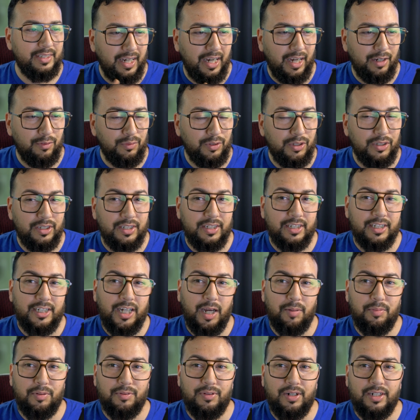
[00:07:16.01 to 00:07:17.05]
I will get a
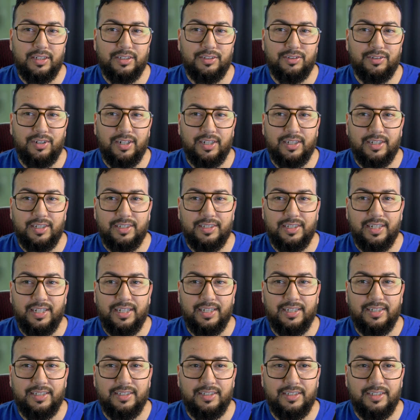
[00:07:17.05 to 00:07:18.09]
copyright strike on
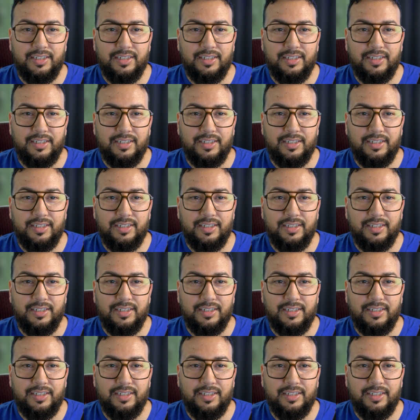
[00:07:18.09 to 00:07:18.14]
that,